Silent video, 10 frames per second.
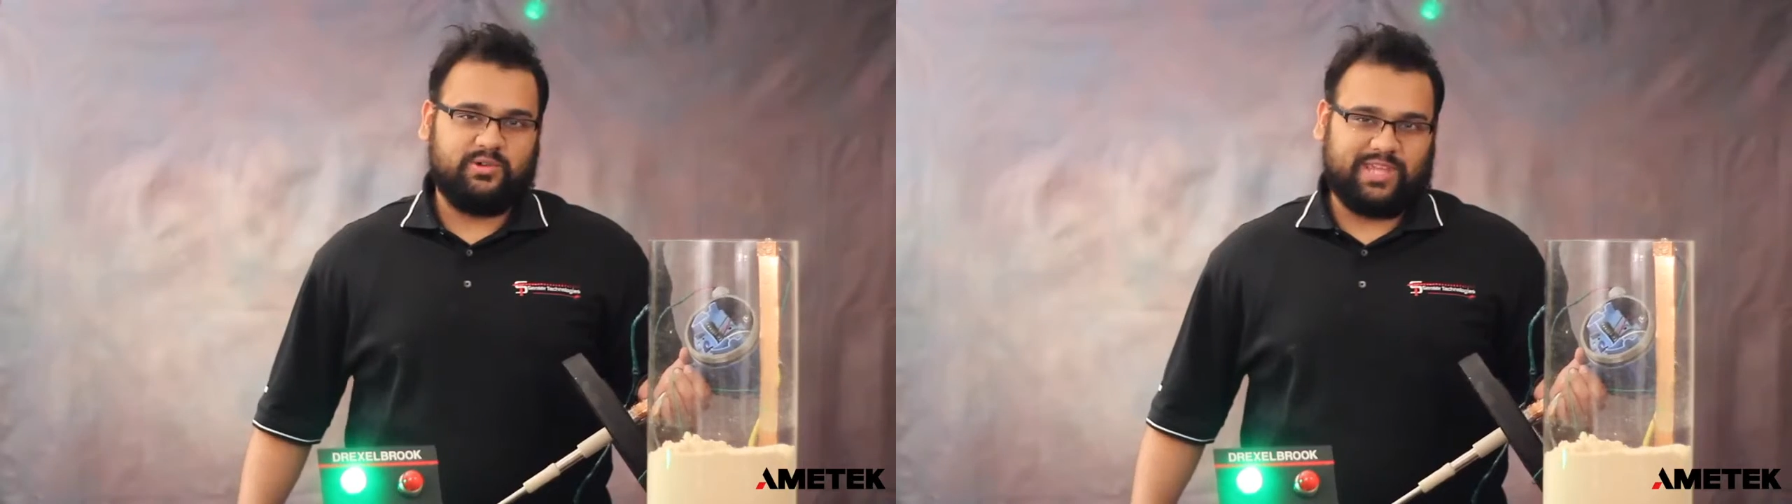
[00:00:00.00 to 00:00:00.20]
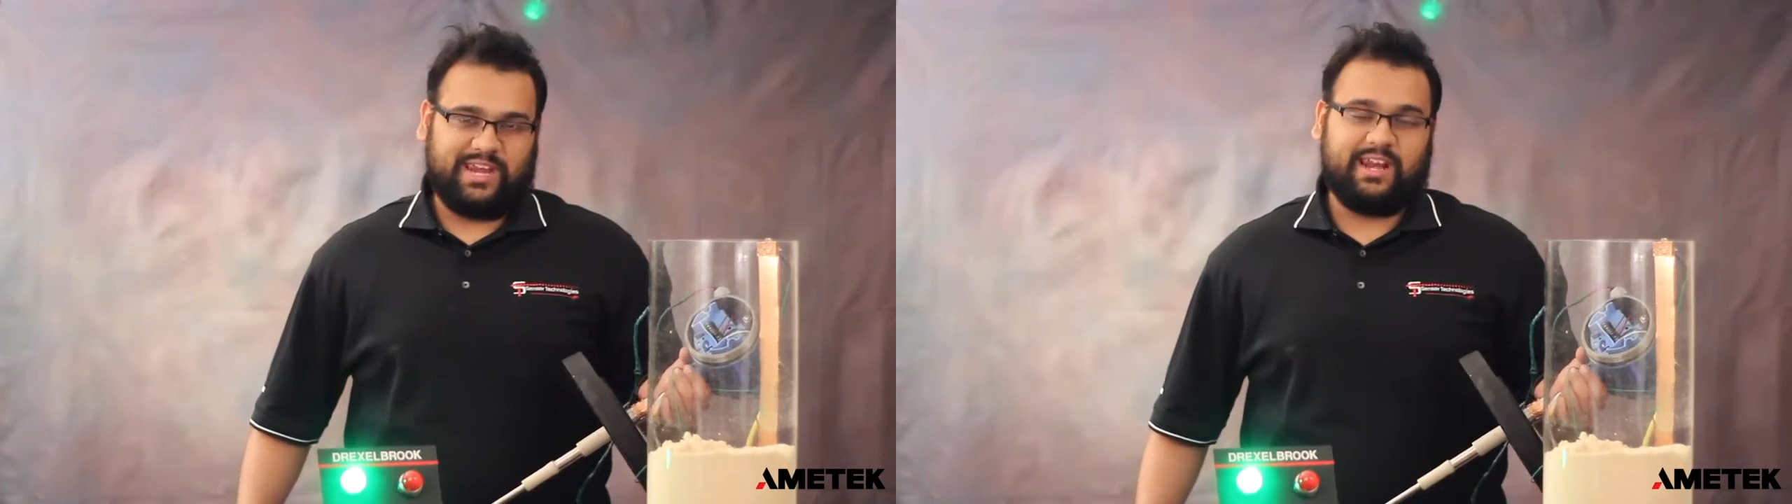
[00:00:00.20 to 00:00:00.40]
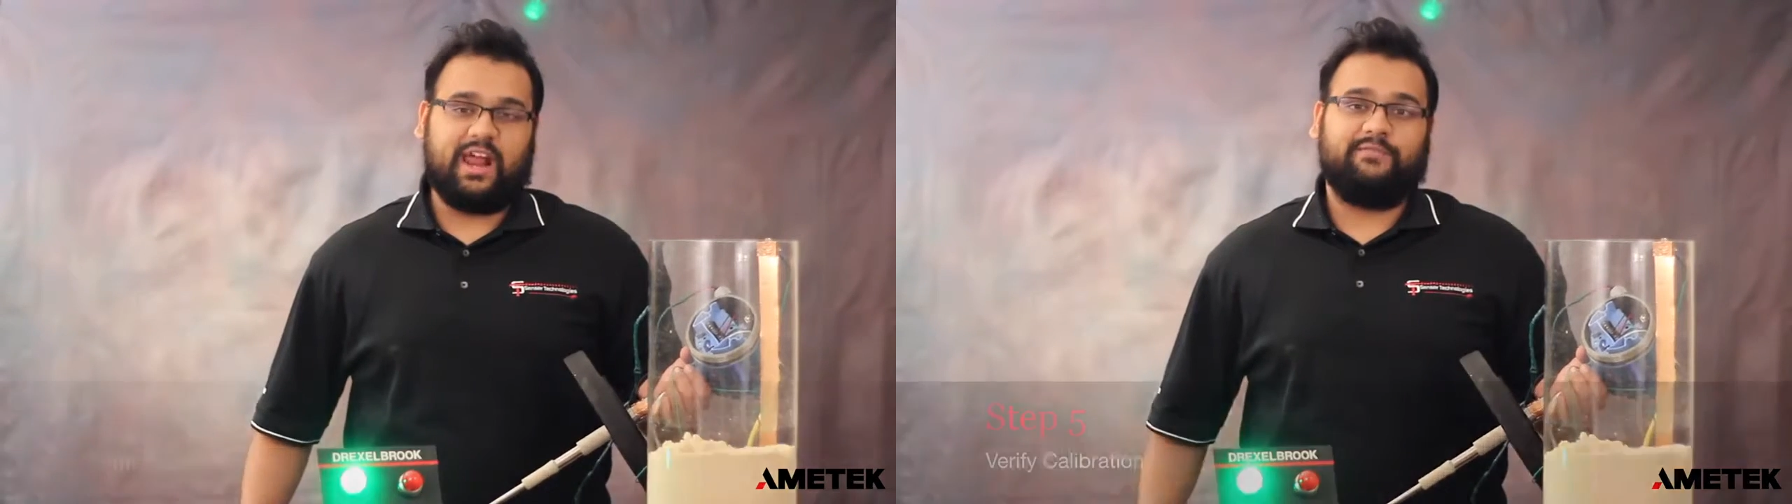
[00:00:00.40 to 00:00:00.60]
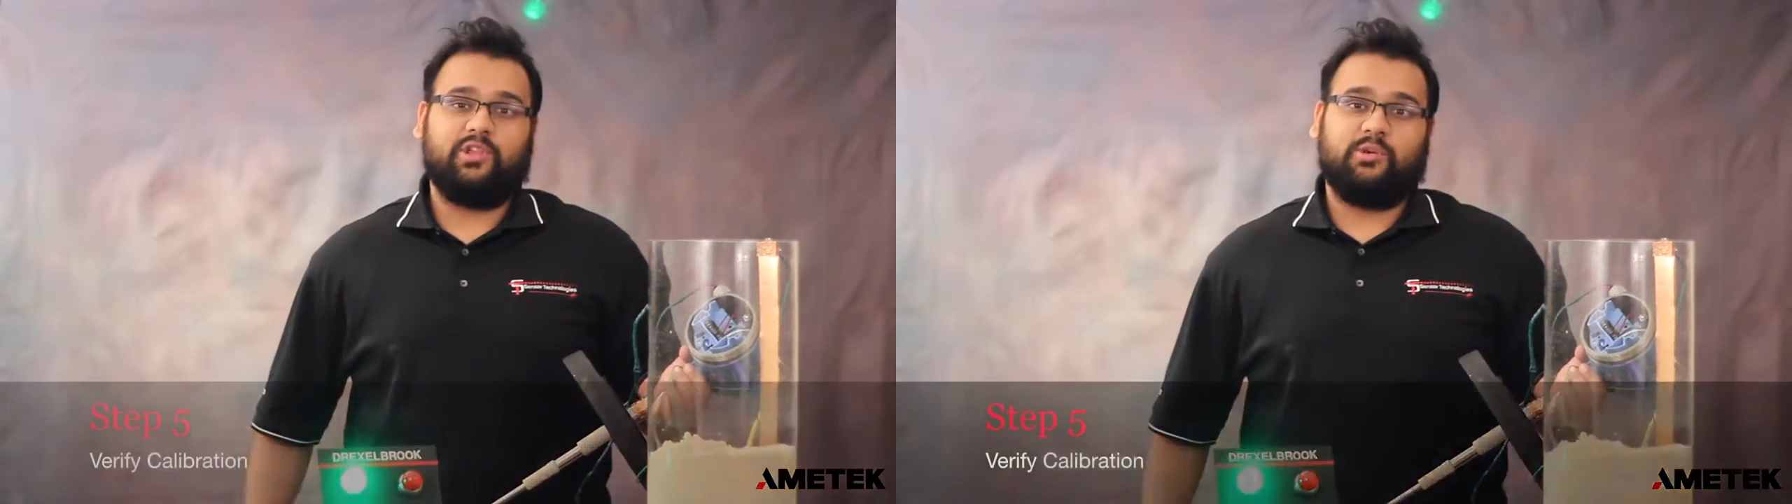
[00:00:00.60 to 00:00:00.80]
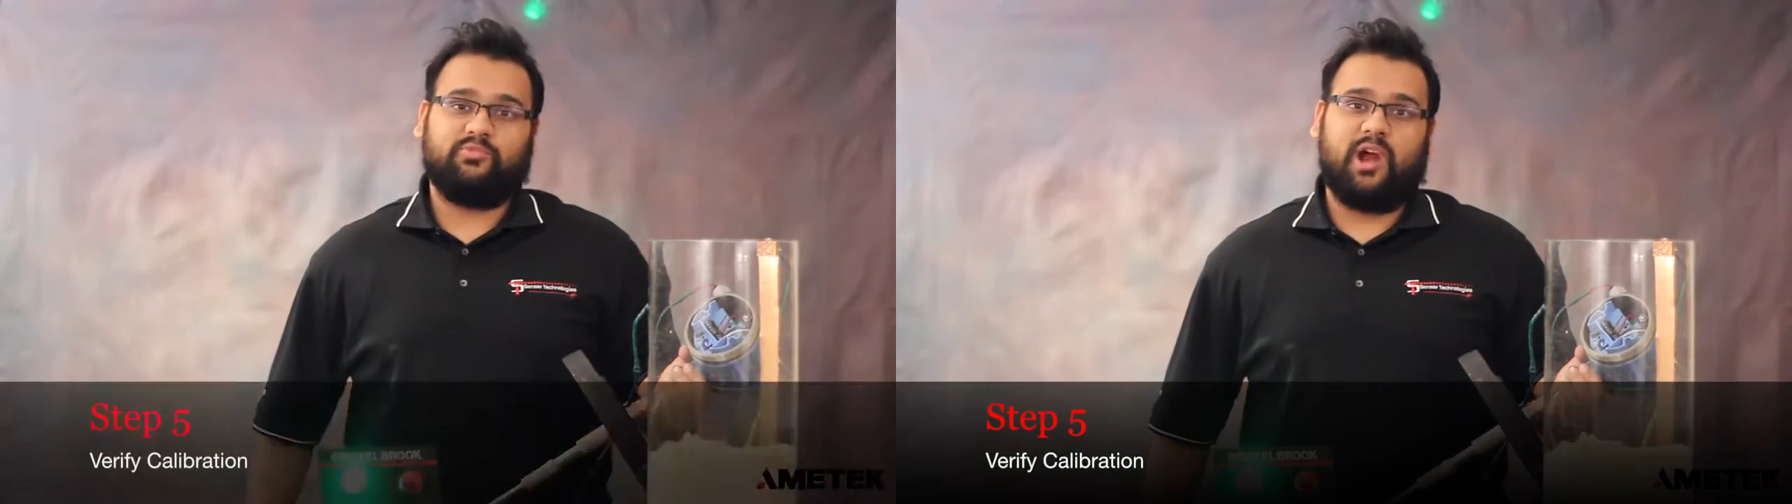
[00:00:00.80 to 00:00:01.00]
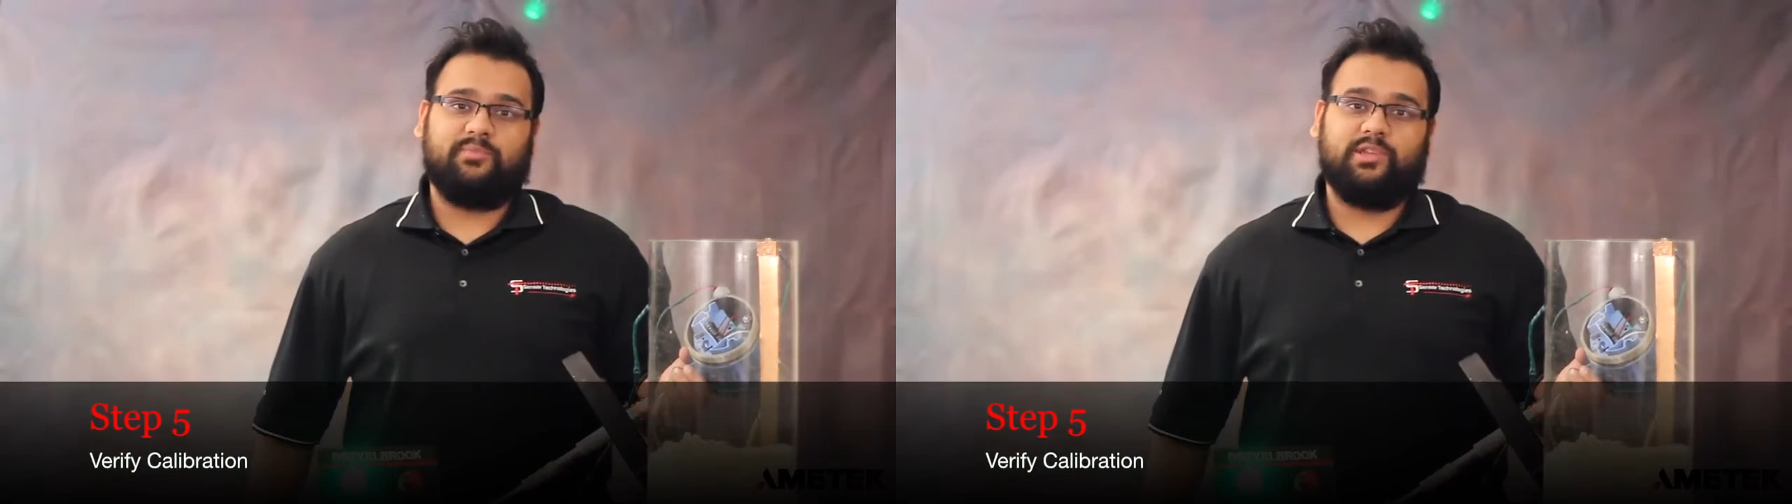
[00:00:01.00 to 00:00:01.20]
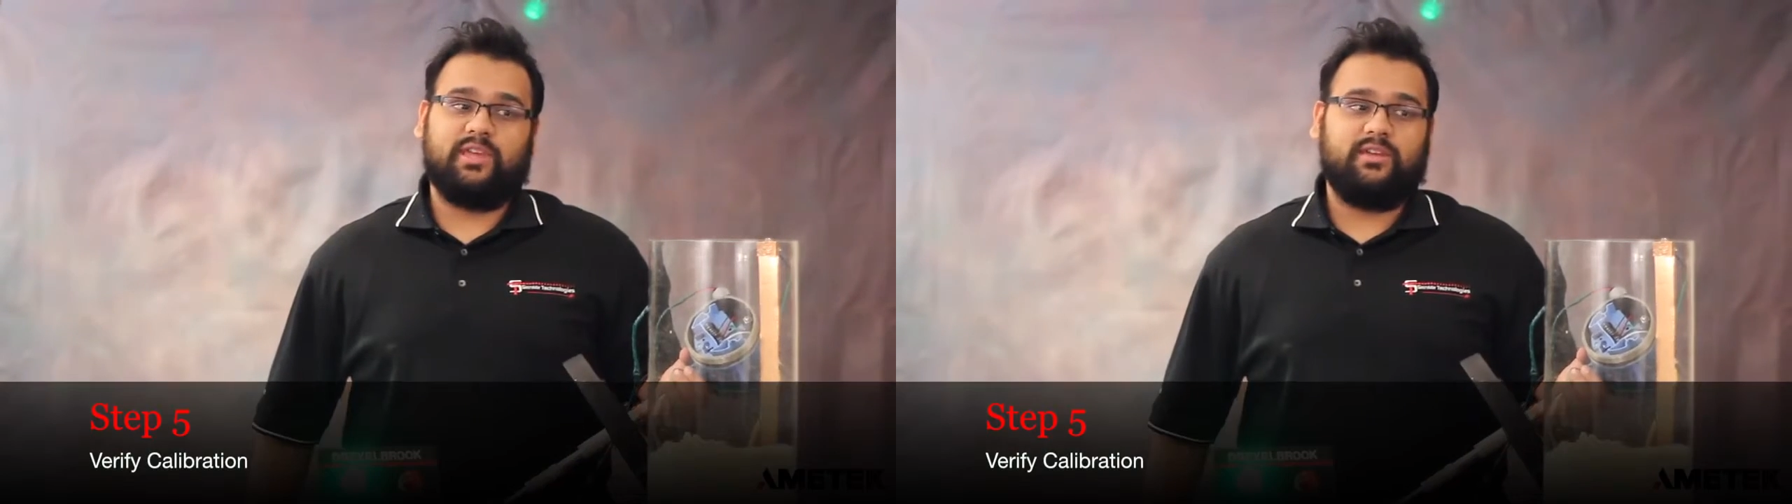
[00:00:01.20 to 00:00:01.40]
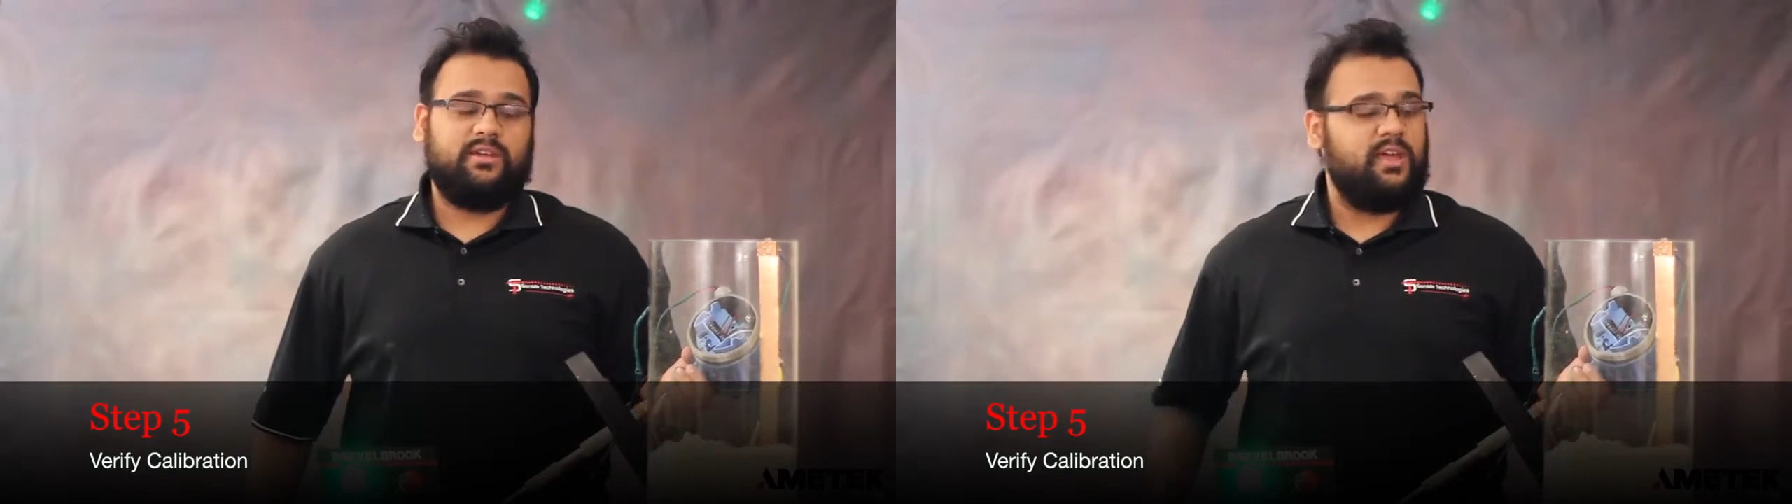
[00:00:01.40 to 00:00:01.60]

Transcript: goes in and out of alarm properly.